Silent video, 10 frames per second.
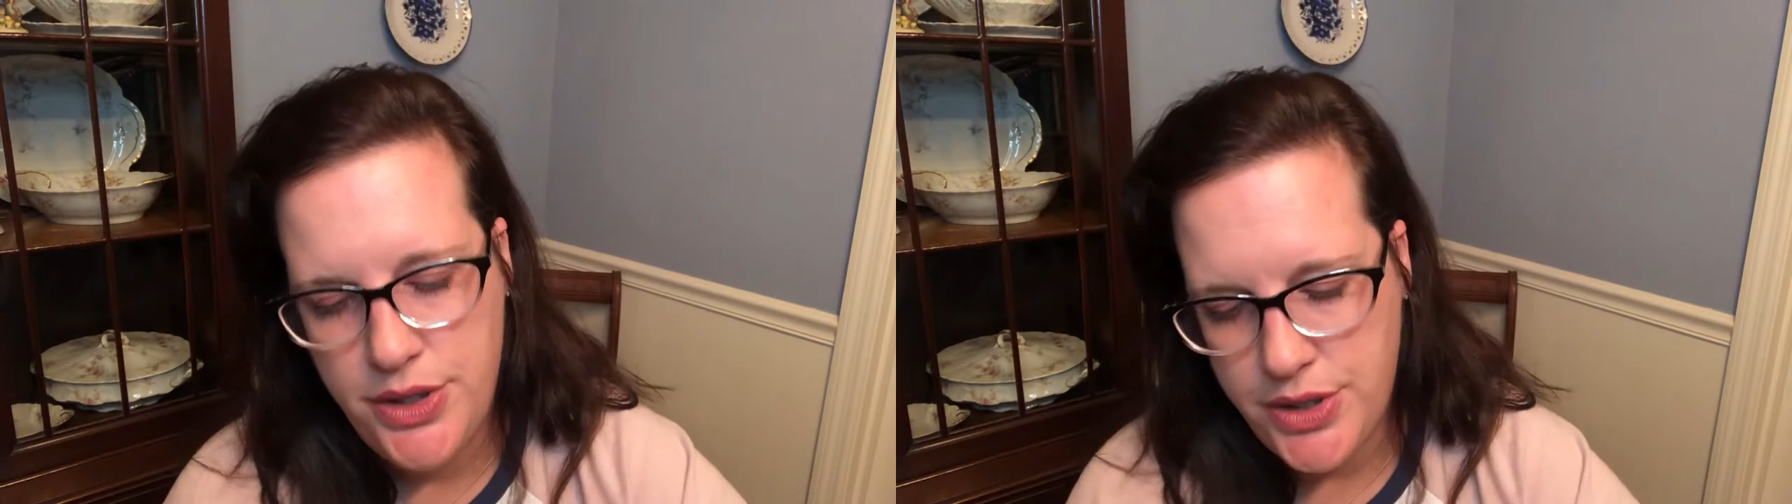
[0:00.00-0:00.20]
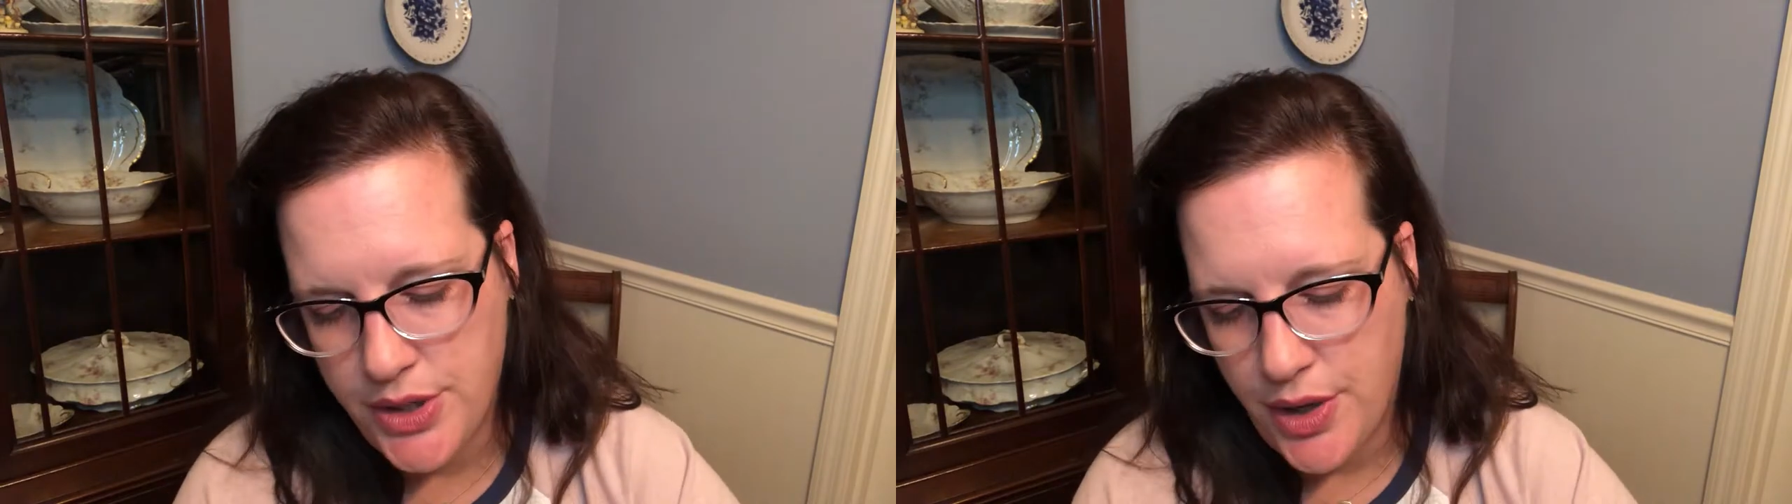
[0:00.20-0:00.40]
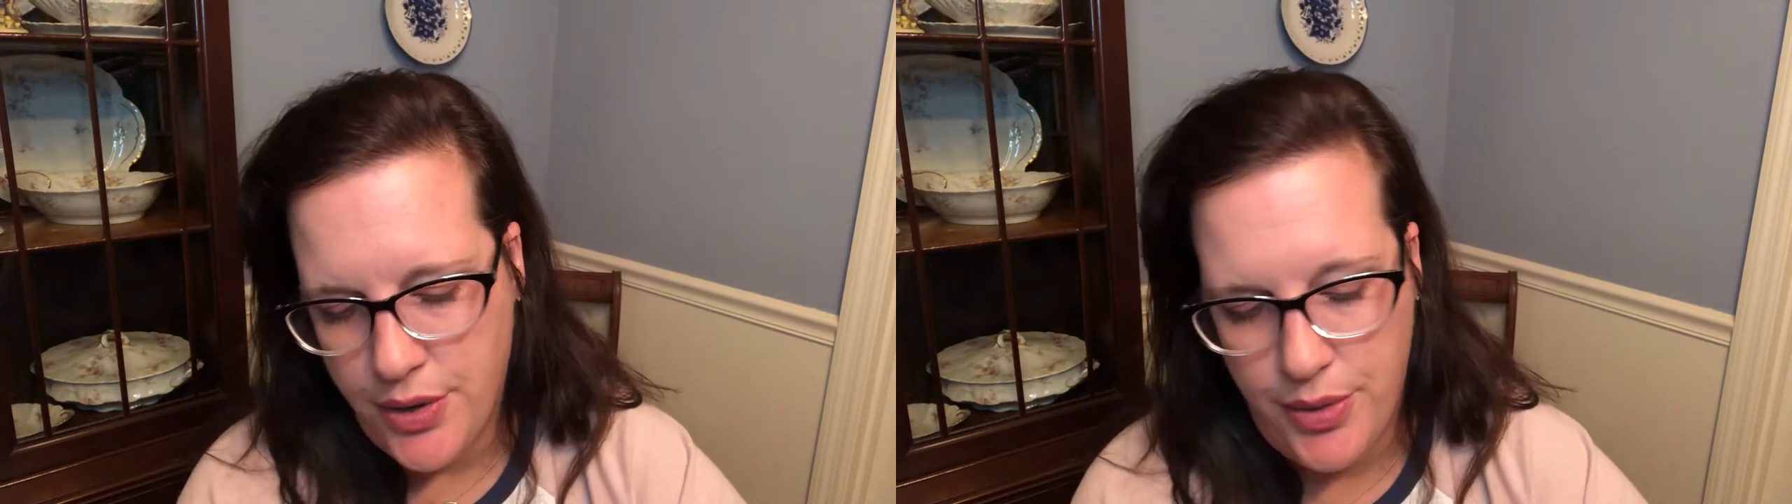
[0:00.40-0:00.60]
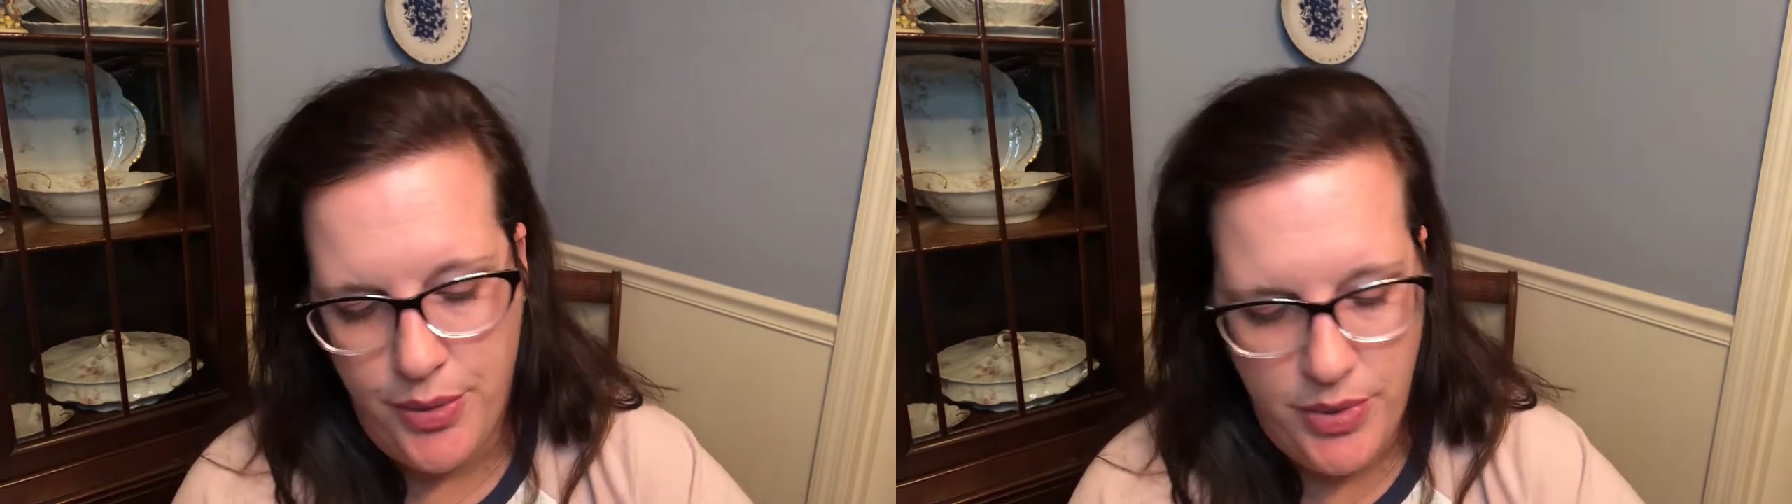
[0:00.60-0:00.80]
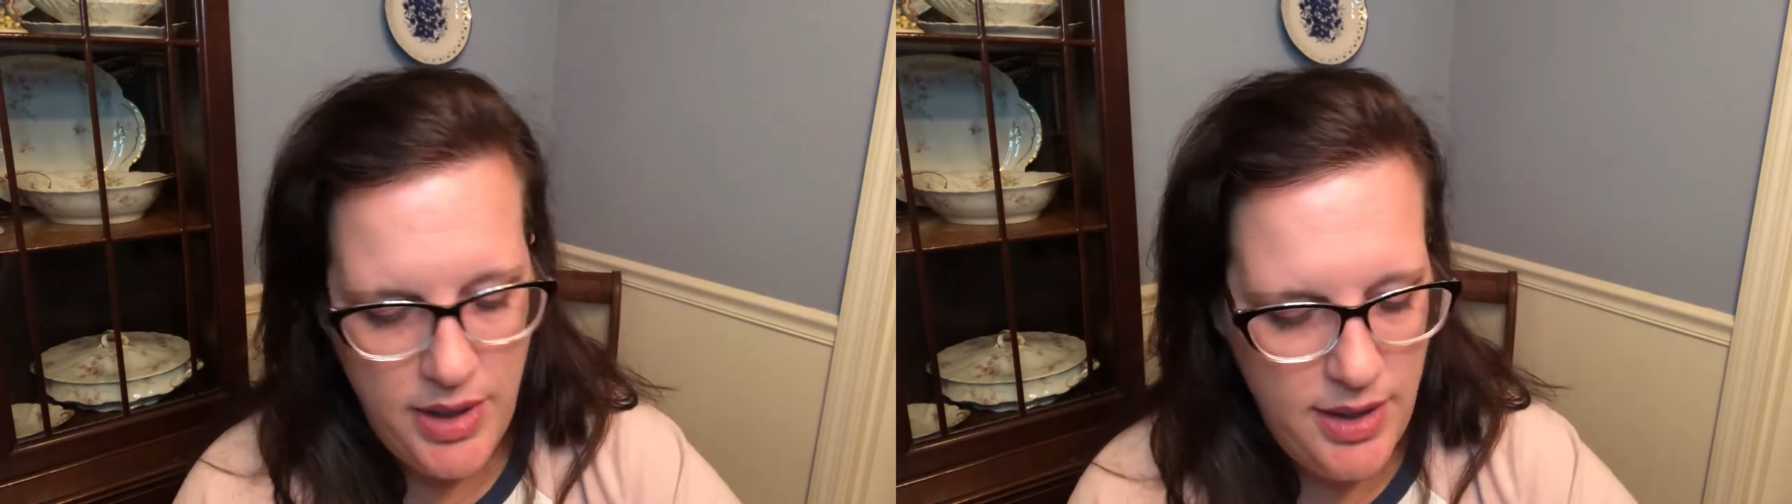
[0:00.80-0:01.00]

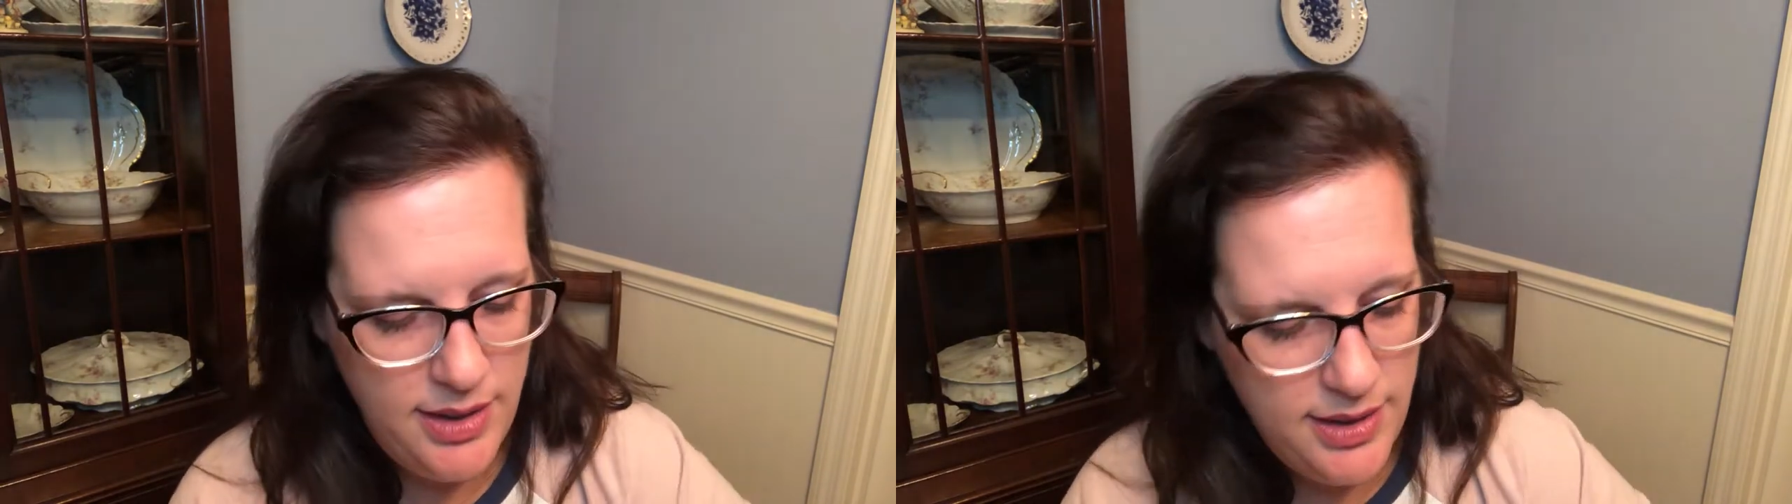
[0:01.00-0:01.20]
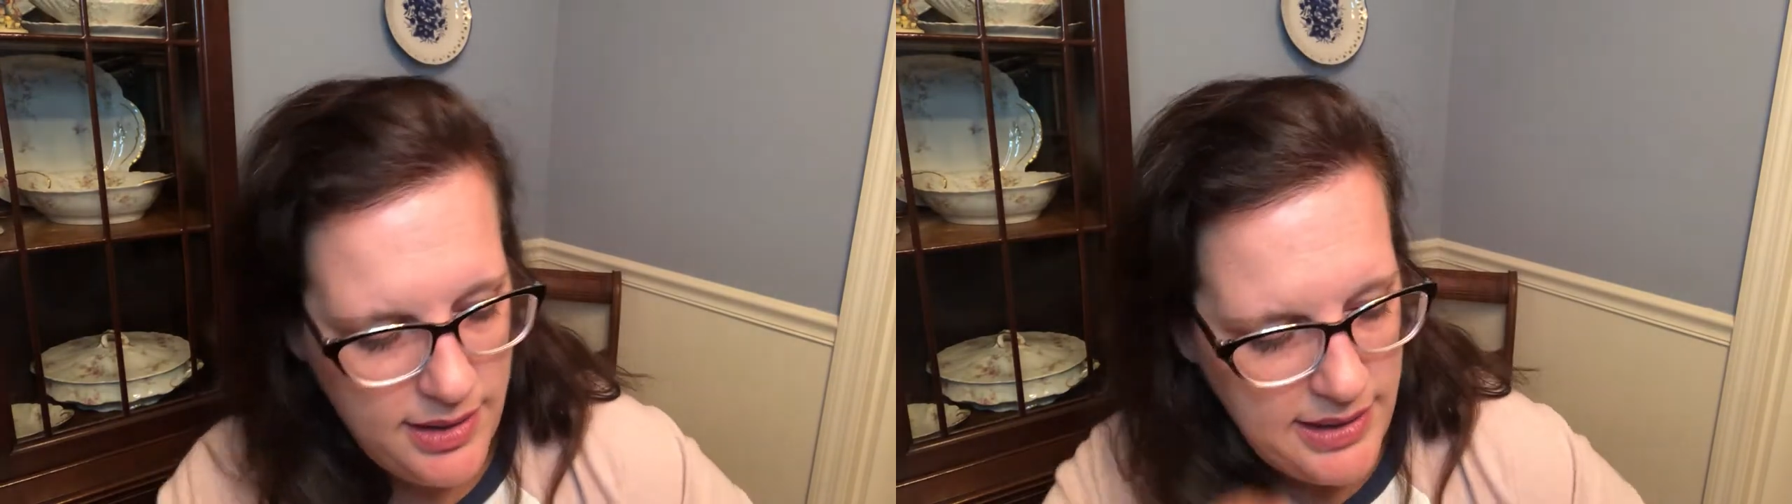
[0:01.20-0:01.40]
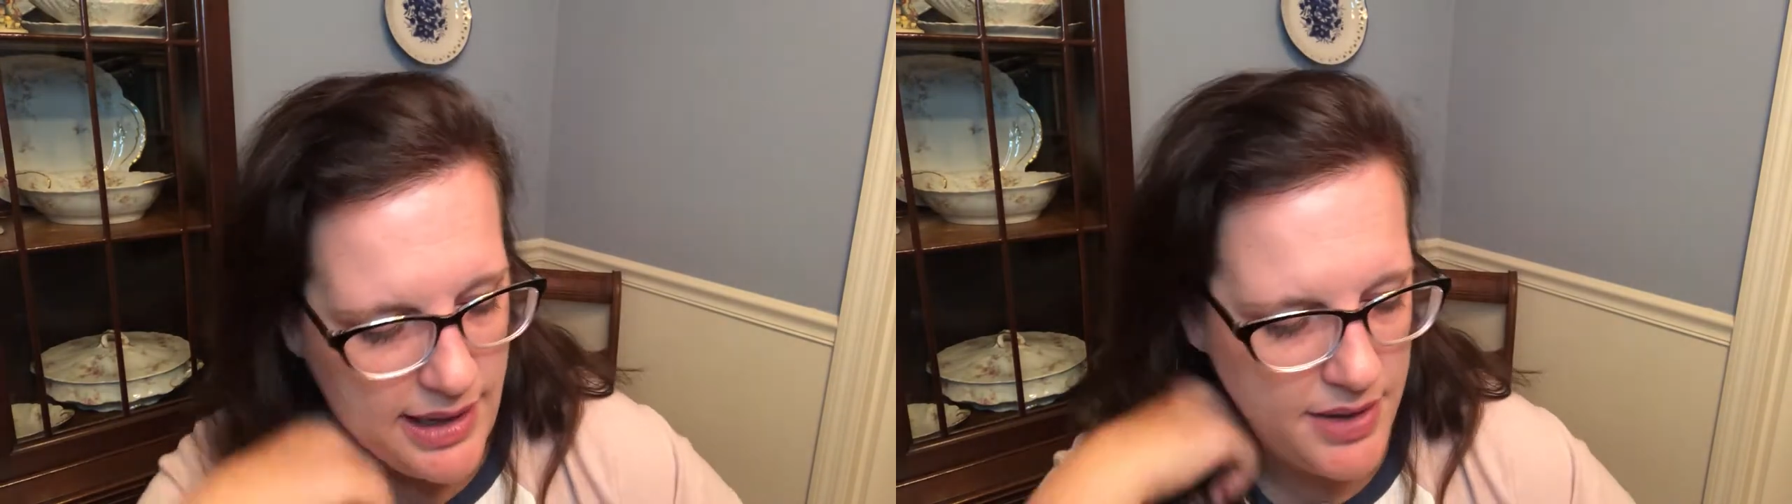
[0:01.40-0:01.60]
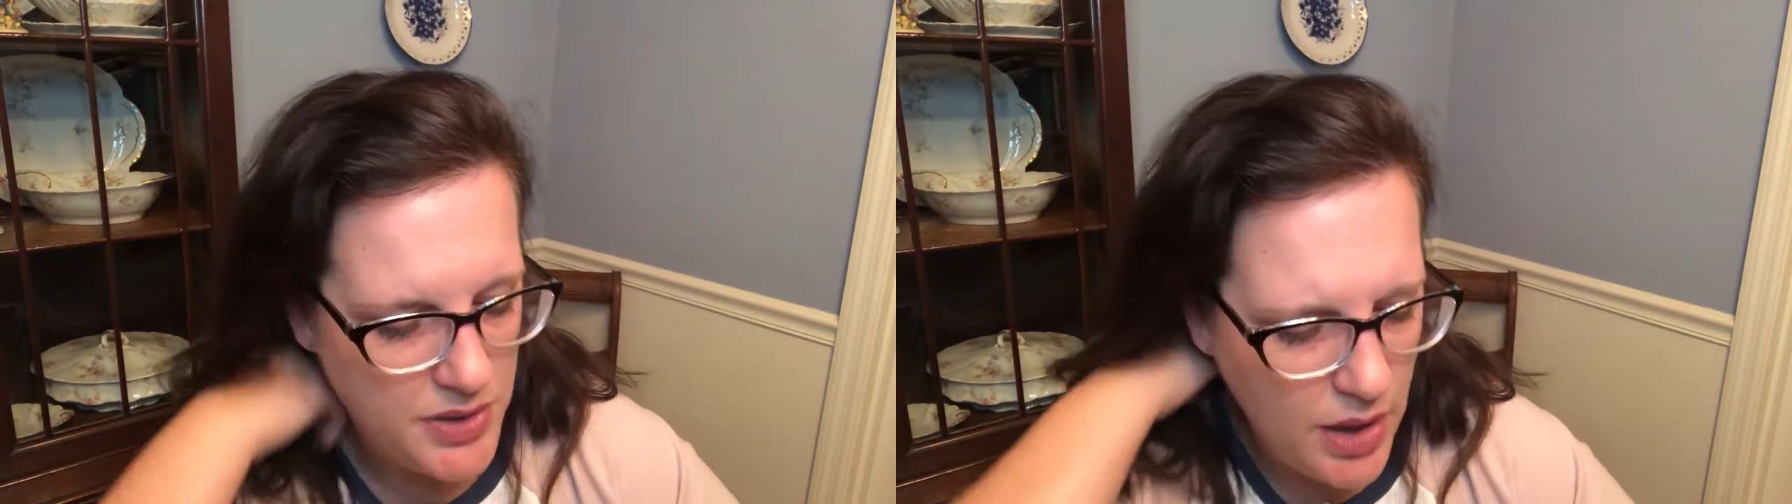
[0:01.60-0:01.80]
So yeah,